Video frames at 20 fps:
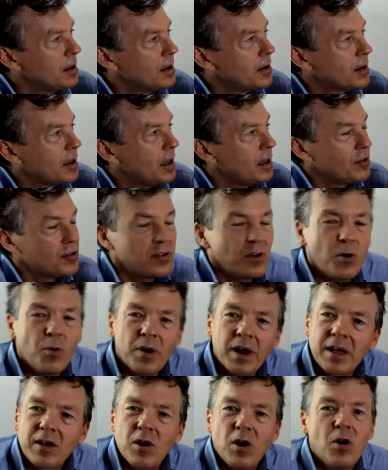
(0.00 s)
Okay, so
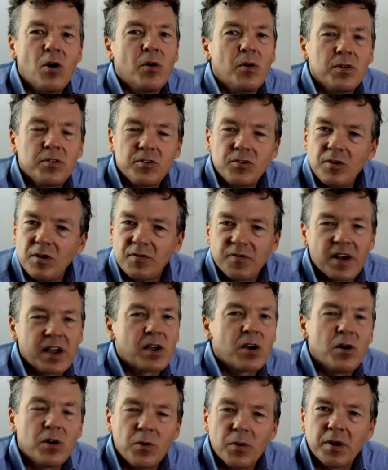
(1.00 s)
if I
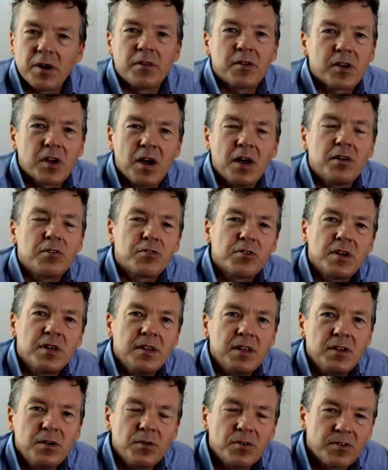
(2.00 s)
go to another country
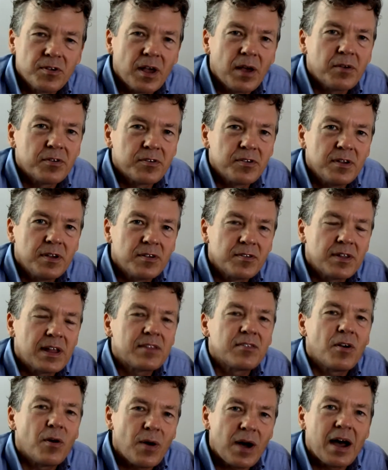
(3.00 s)
and they use Celsius,
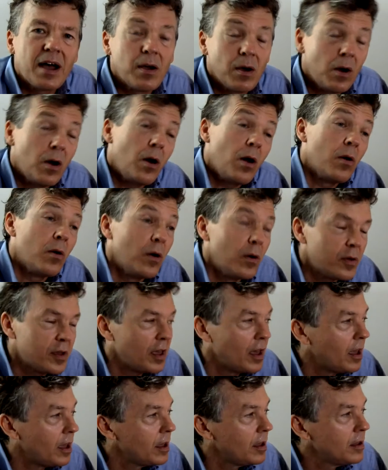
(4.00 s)
that's how
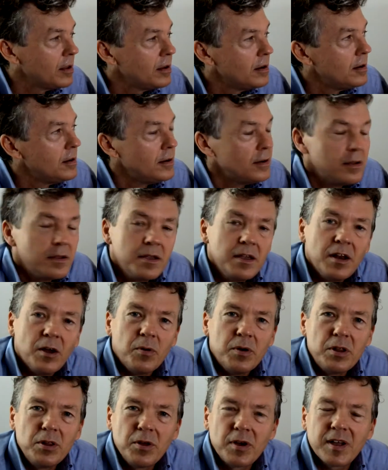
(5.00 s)
okay. You know,
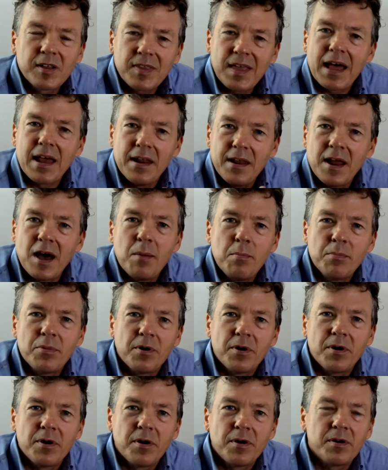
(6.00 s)
when you look at that
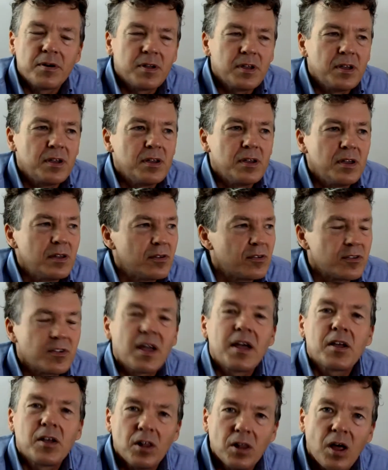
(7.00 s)
number,
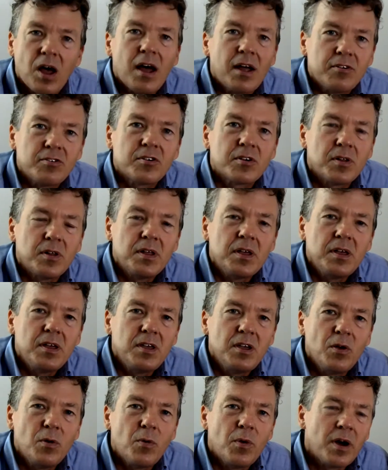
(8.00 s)
psychologically,
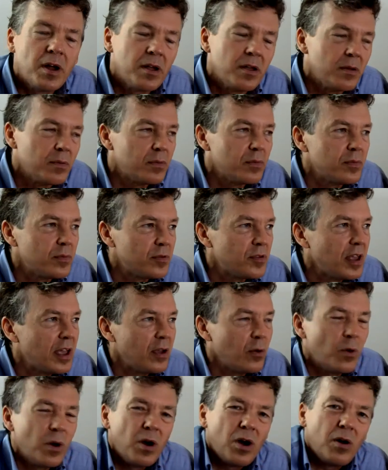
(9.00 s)
you want to
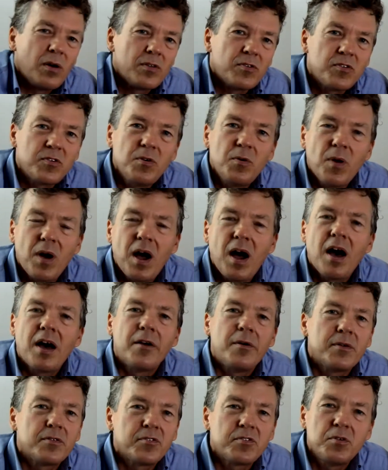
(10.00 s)
say, well, it's too hot
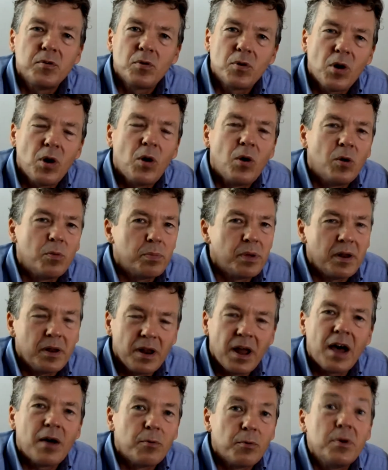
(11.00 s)
or it's too cold, but
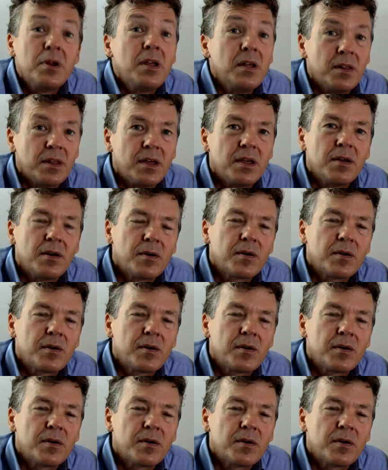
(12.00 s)
not really.